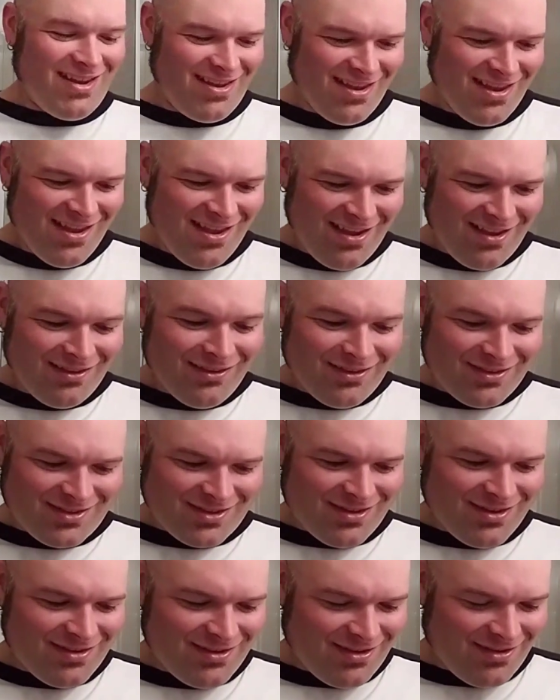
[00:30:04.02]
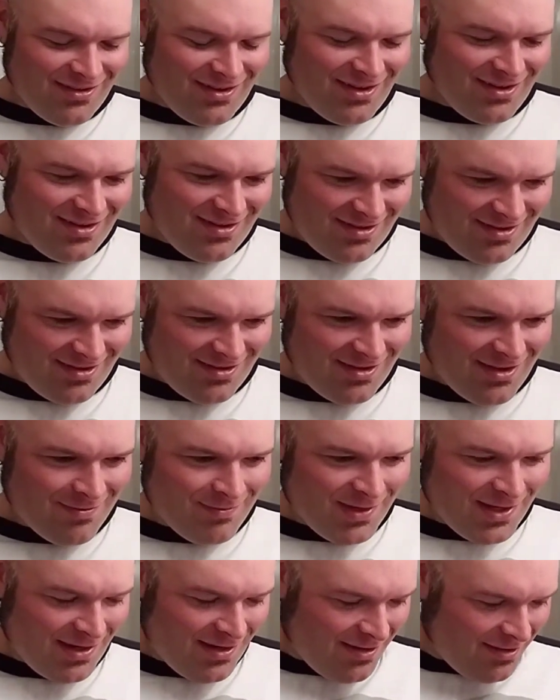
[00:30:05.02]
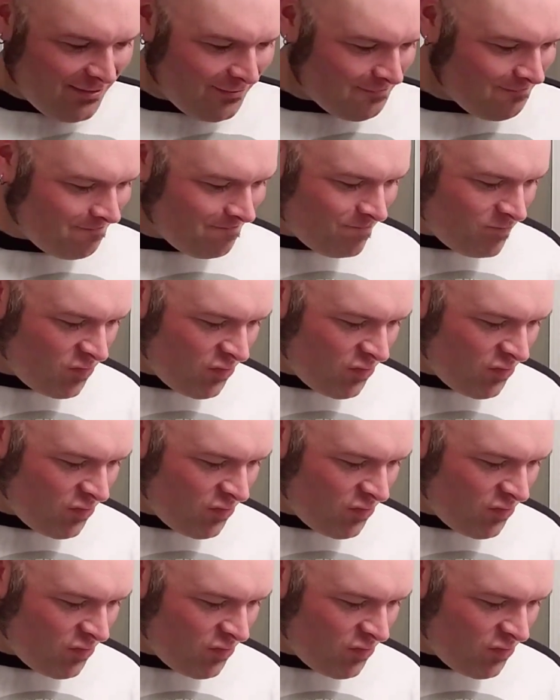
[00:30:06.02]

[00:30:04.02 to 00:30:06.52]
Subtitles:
yeah, looks good though. I'm liking it.